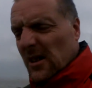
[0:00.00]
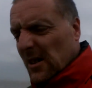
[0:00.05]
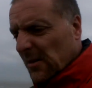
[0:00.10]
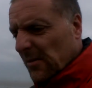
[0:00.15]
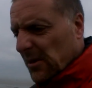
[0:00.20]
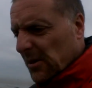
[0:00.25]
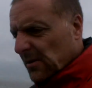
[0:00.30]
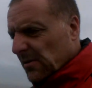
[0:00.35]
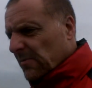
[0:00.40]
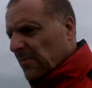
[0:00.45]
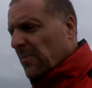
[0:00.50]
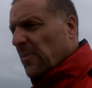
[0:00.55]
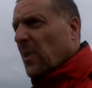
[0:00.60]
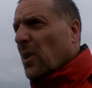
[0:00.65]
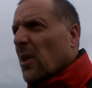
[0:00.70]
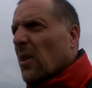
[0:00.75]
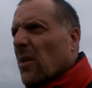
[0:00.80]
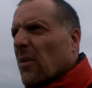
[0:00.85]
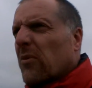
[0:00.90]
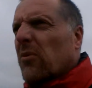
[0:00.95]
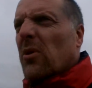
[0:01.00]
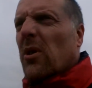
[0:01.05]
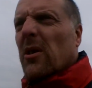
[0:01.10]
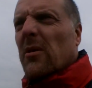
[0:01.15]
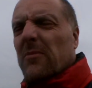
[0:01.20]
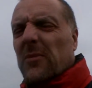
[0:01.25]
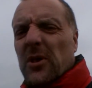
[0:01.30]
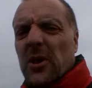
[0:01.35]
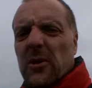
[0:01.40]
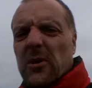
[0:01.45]
I mean, part of
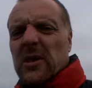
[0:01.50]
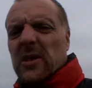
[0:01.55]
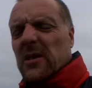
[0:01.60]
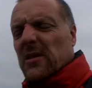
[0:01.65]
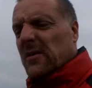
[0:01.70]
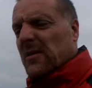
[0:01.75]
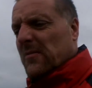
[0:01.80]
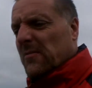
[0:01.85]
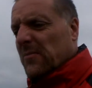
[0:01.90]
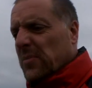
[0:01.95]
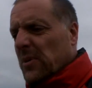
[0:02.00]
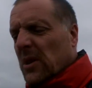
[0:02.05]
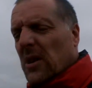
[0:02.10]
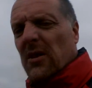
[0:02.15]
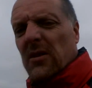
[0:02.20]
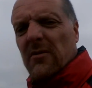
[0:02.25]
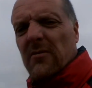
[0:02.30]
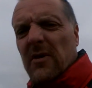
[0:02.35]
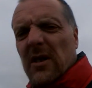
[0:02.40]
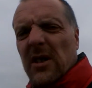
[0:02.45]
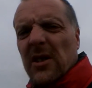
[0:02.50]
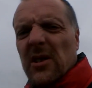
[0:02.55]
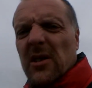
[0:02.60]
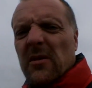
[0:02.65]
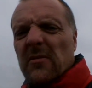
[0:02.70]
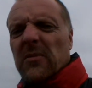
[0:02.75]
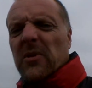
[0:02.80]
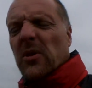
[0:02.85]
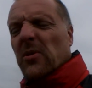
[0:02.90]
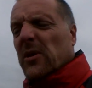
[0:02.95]
the reason
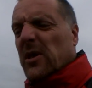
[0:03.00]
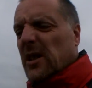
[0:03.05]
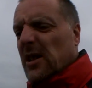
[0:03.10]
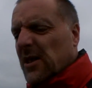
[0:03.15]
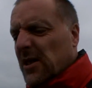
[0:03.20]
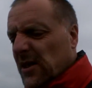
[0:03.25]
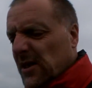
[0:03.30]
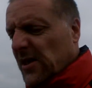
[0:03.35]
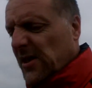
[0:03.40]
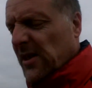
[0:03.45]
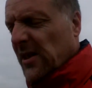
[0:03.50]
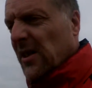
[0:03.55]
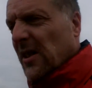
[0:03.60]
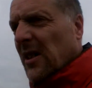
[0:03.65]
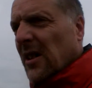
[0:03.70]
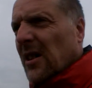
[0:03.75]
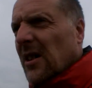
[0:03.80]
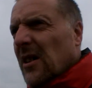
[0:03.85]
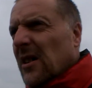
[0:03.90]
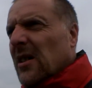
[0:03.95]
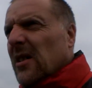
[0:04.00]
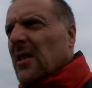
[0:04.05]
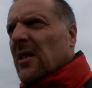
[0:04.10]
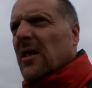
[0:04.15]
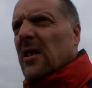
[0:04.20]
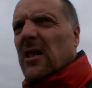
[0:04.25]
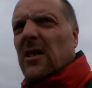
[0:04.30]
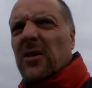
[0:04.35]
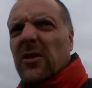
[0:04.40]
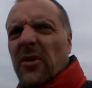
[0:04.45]
I'm doing this is
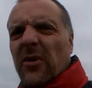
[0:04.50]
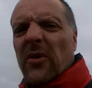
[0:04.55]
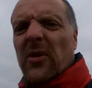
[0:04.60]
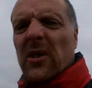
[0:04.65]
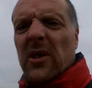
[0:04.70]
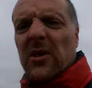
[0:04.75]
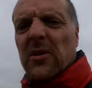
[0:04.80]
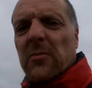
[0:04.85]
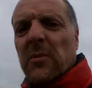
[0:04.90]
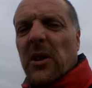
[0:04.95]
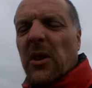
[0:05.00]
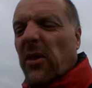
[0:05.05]
me